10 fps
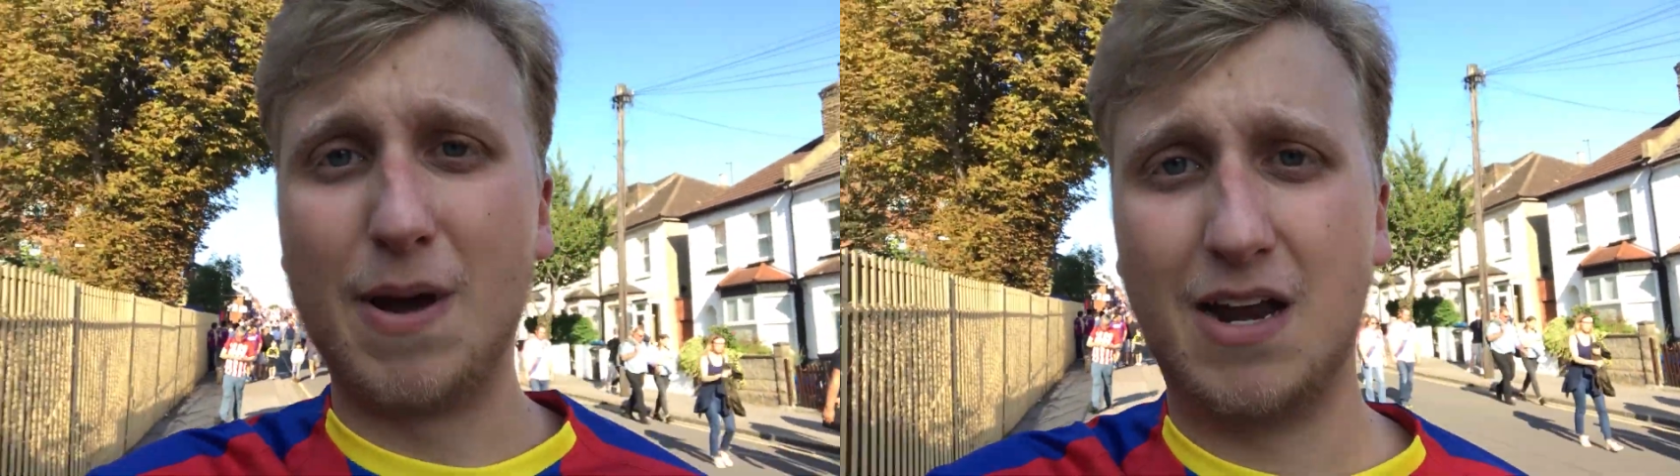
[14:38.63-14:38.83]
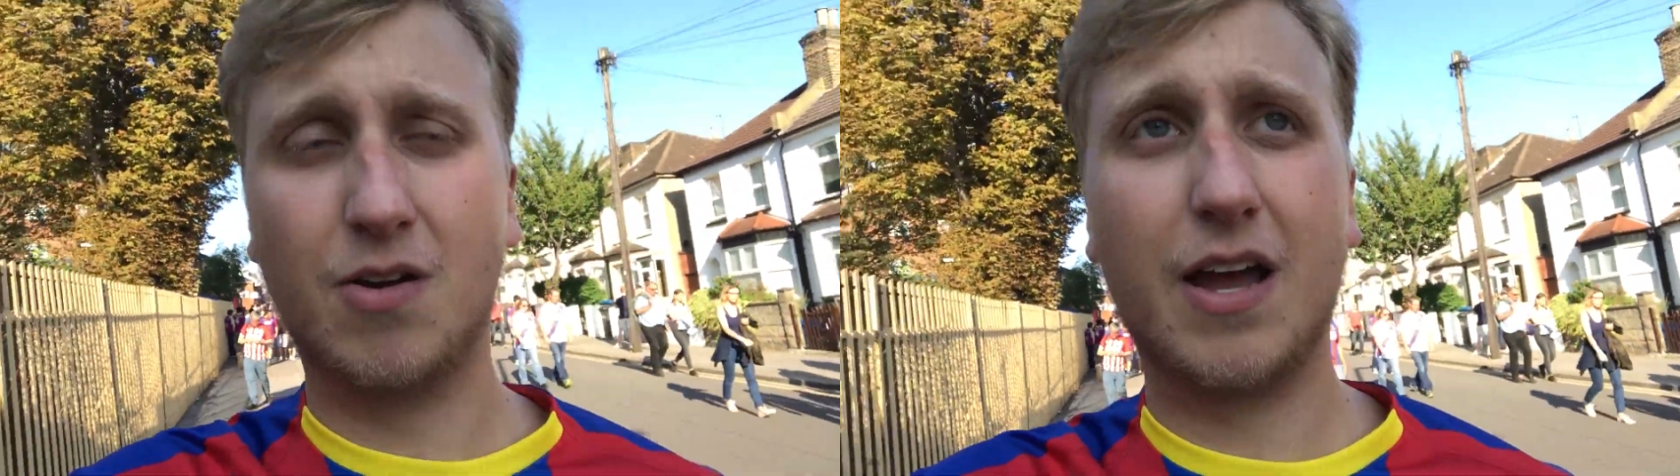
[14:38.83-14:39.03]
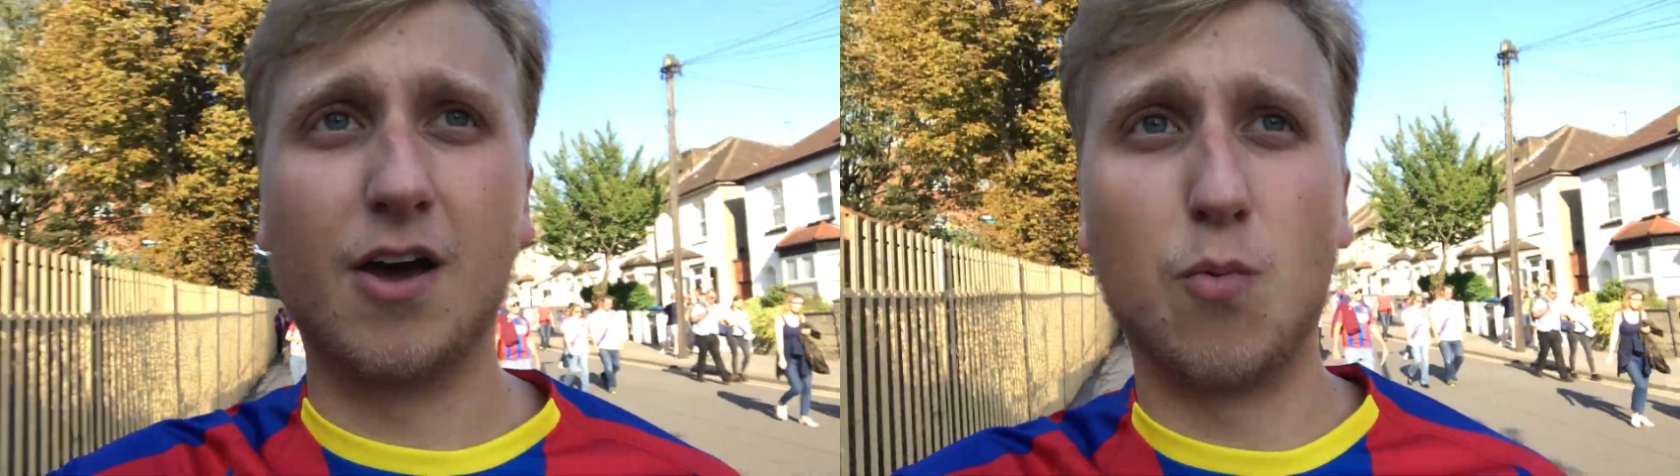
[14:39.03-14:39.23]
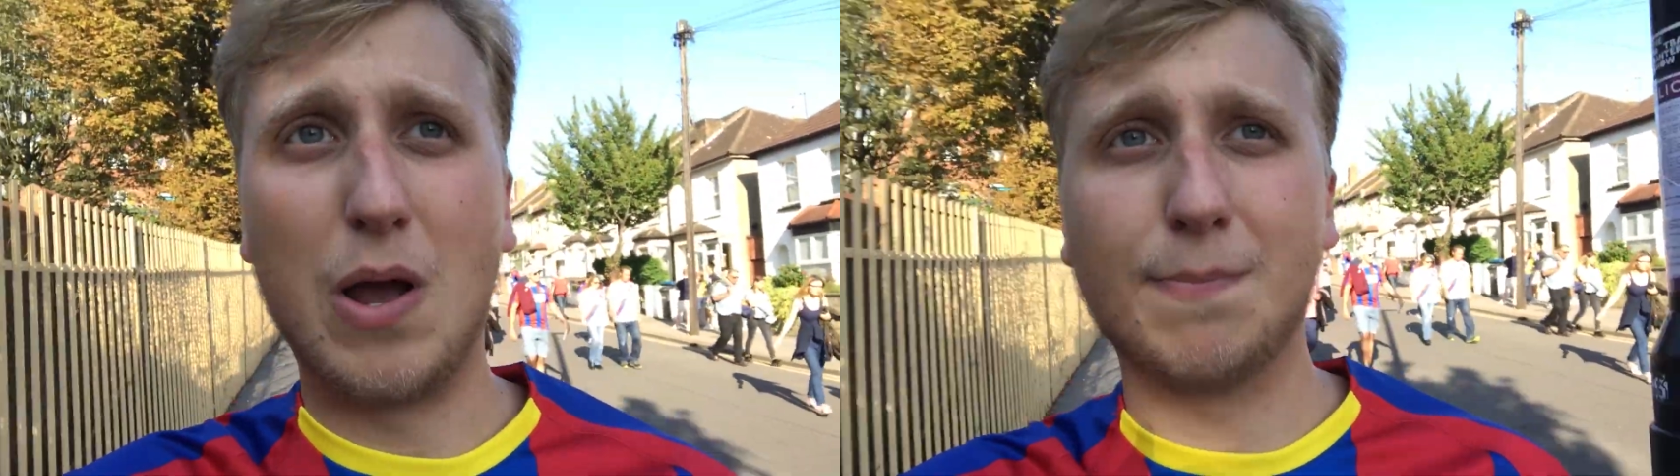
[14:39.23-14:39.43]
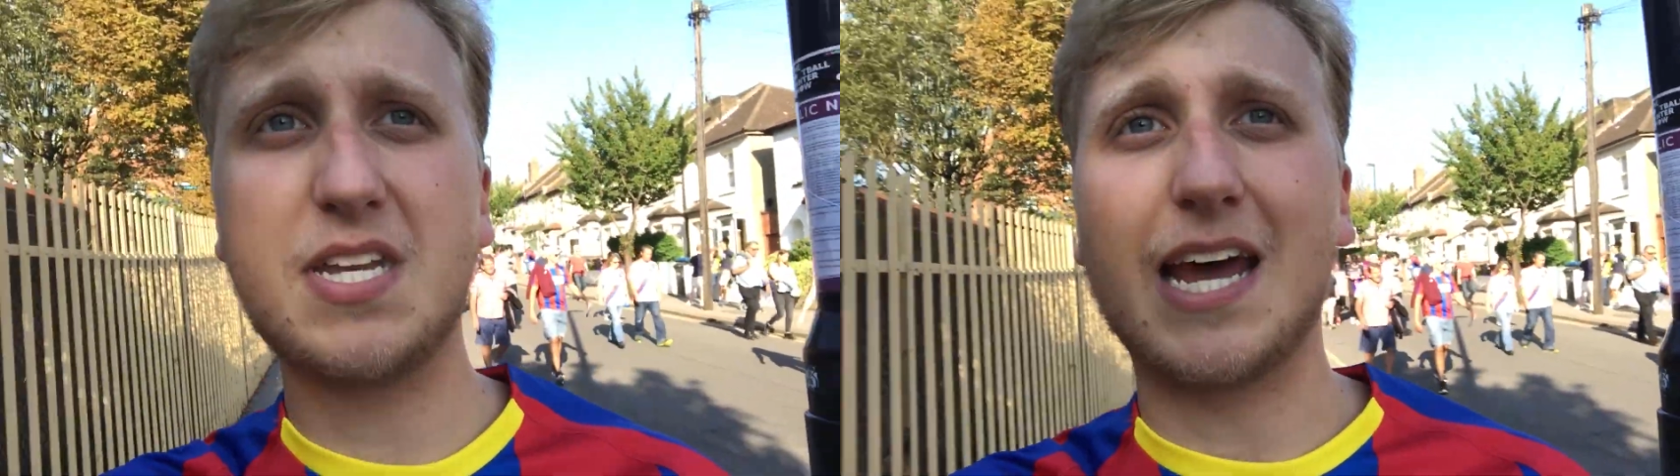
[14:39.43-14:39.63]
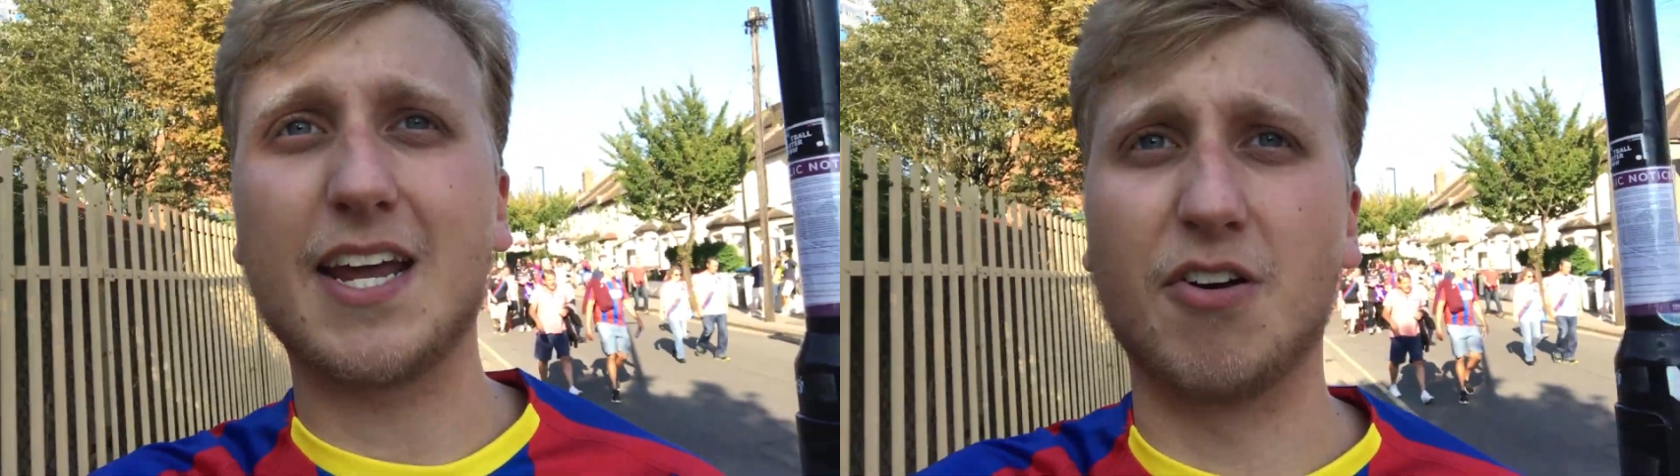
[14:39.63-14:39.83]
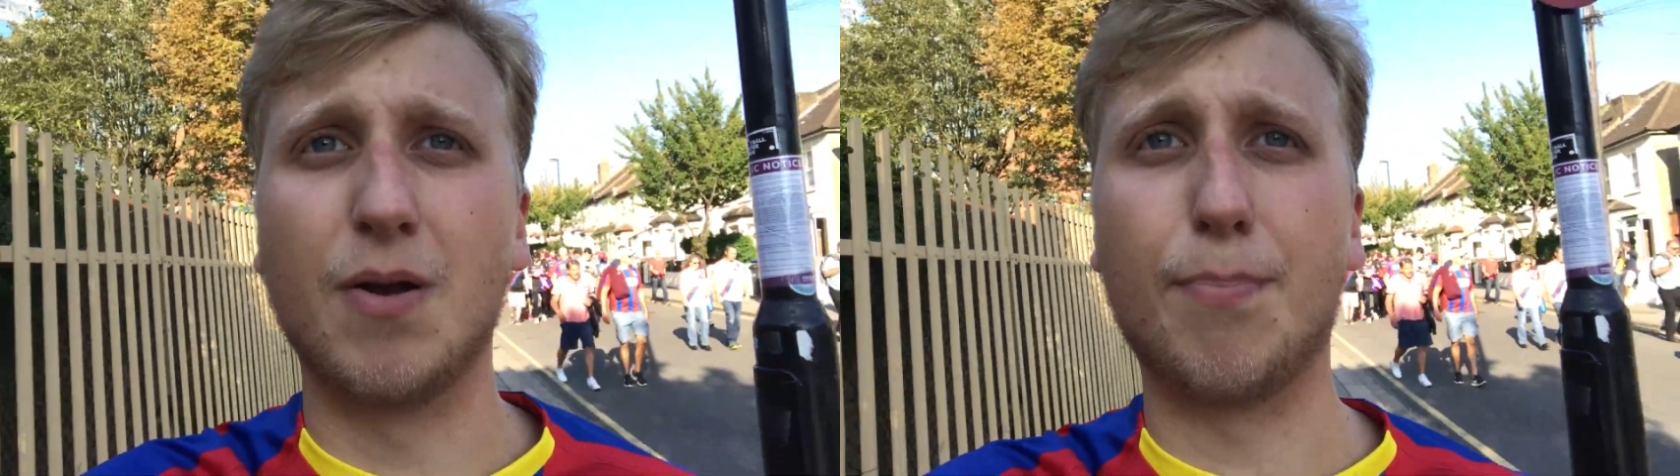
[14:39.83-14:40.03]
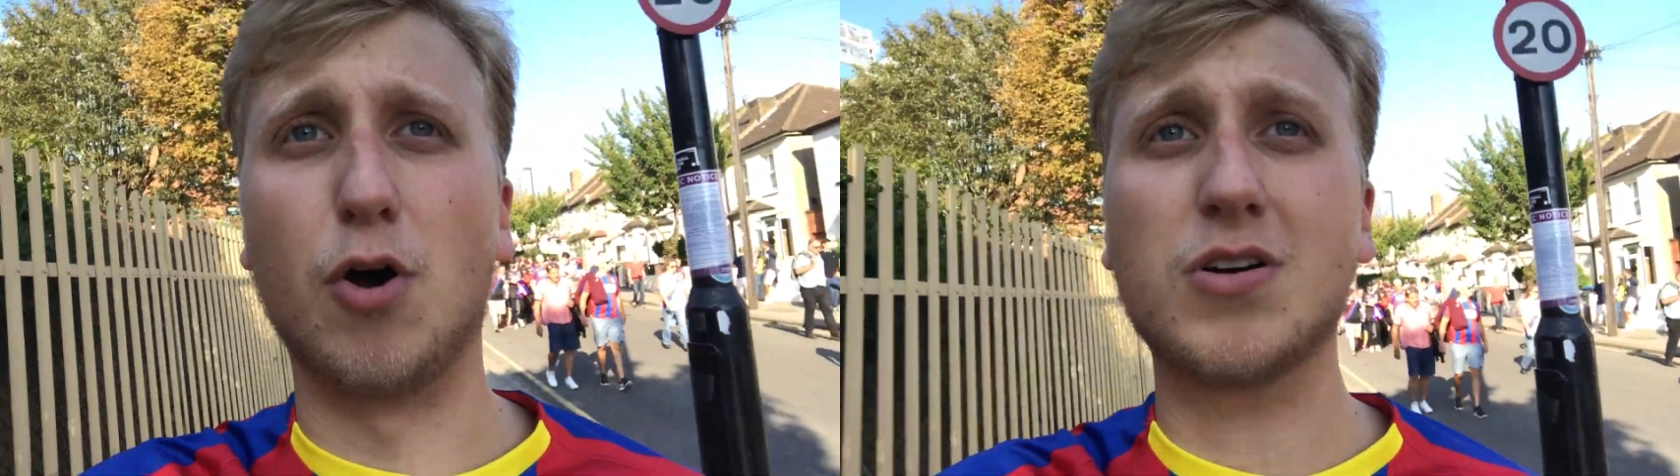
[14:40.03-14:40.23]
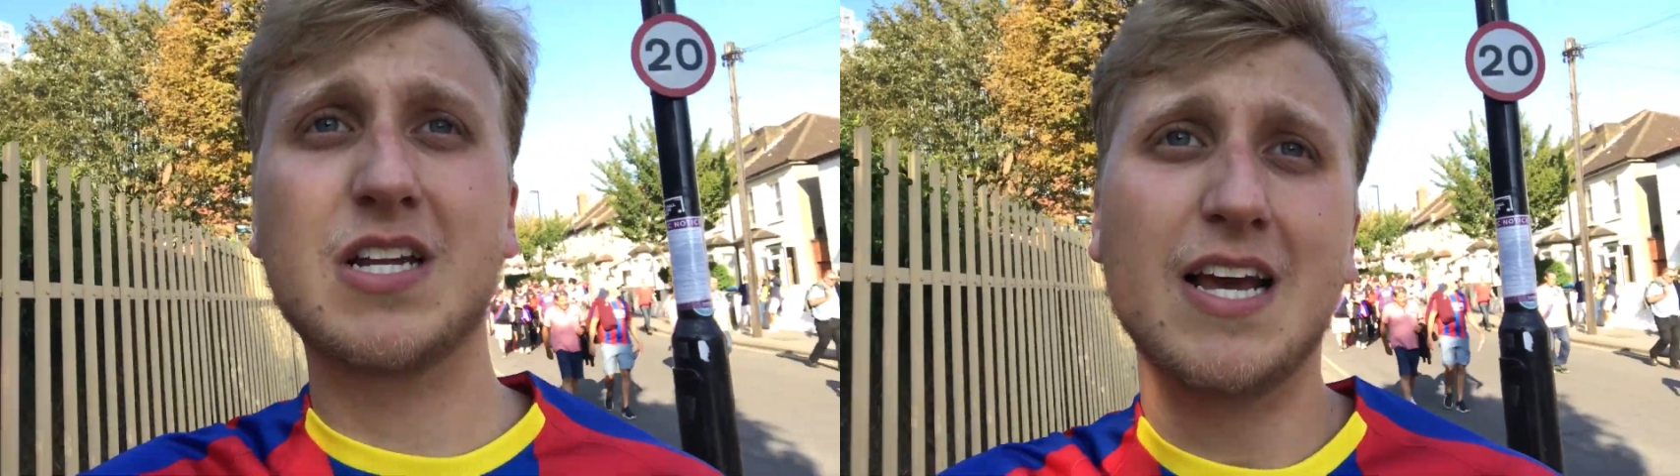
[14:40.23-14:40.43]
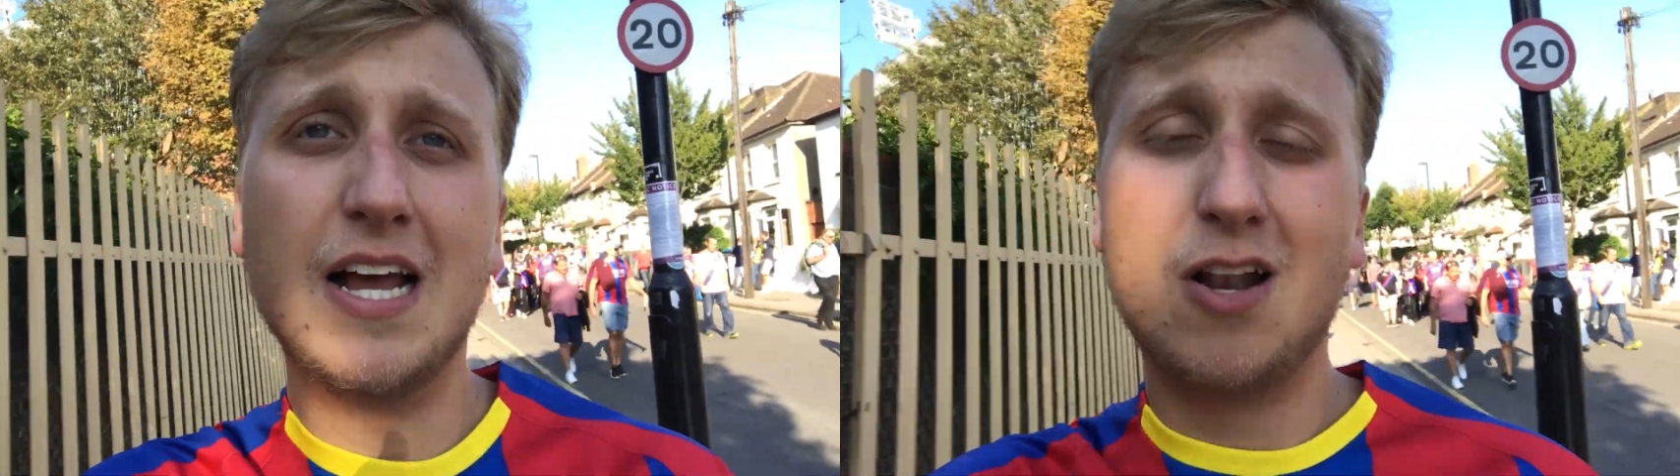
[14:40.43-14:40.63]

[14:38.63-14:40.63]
Wan-Bissaka in the box.